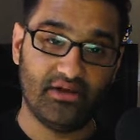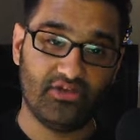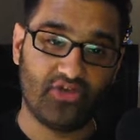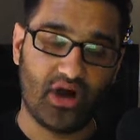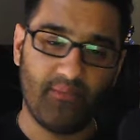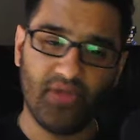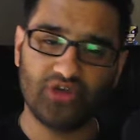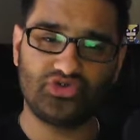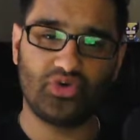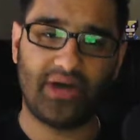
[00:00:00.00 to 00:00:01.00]
So I'm
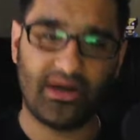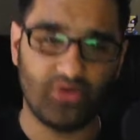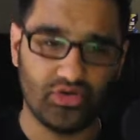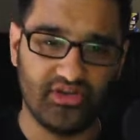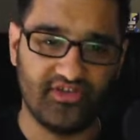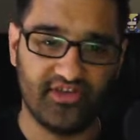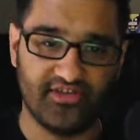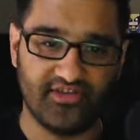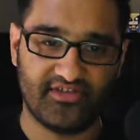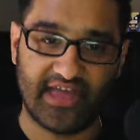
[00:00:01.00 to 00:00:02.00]
not sure how good this
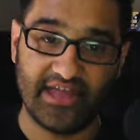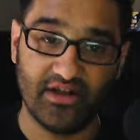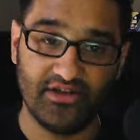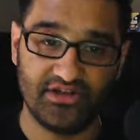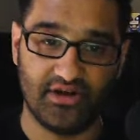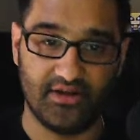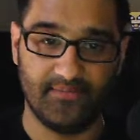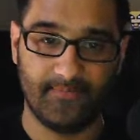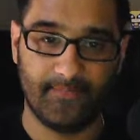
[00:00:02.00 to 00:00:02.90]
is. It's $8.99.